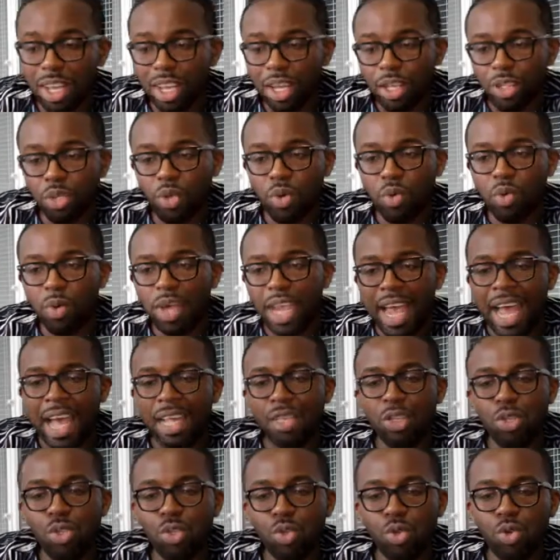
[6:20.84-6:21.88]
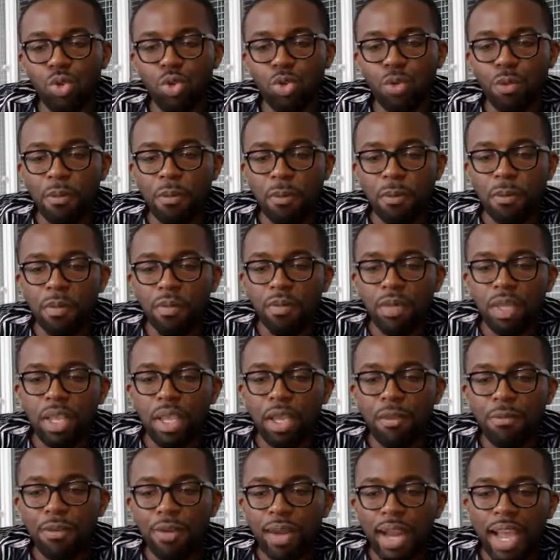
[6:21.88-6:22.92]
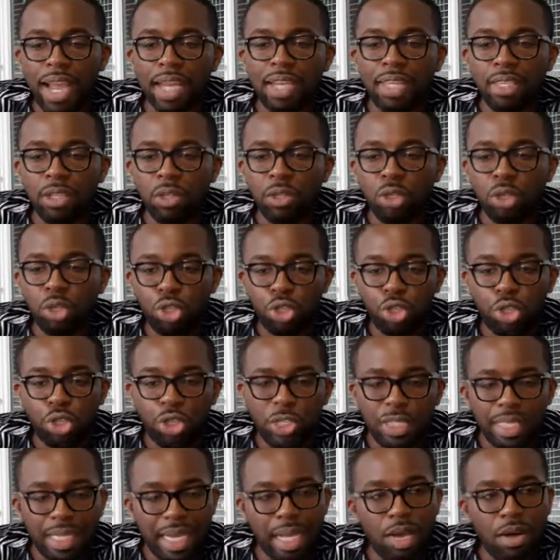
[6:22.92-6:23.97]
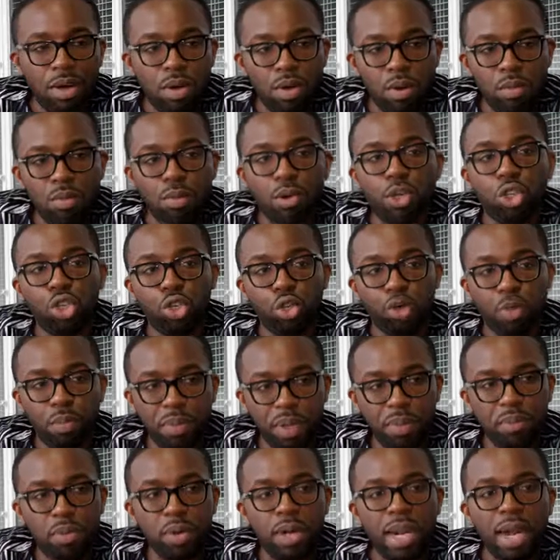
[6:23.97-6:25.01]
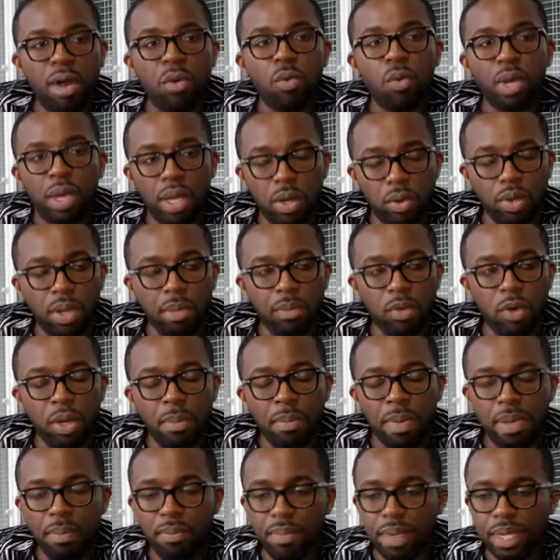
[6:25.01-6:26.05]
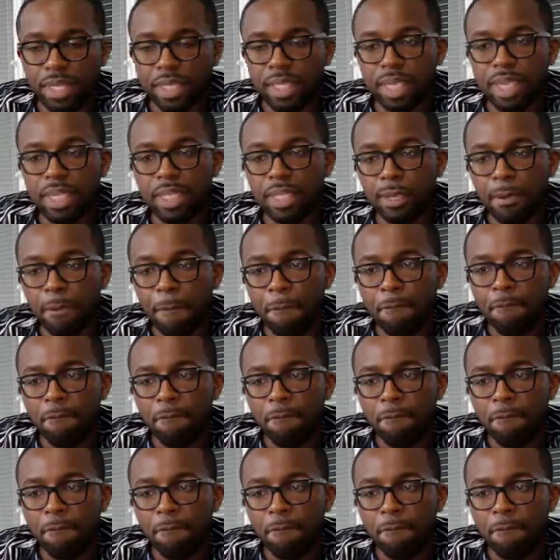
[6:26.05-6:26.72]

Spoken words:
So we had to, if you like, not just tell, but show people that we mean business.